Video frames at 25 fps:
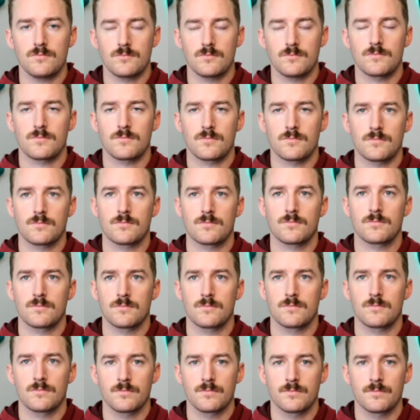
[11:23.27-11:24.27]

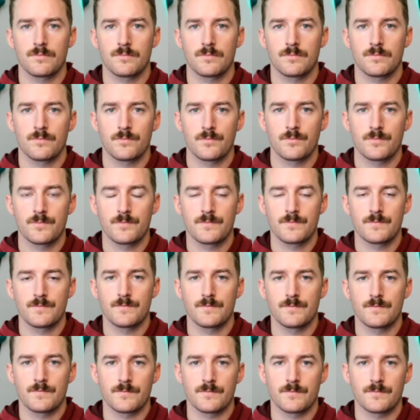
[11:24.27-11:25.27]

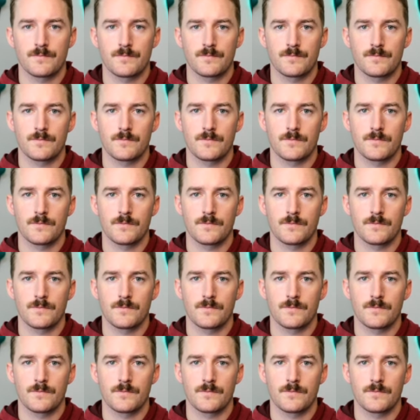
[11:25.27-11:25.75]
The person shown says nothing.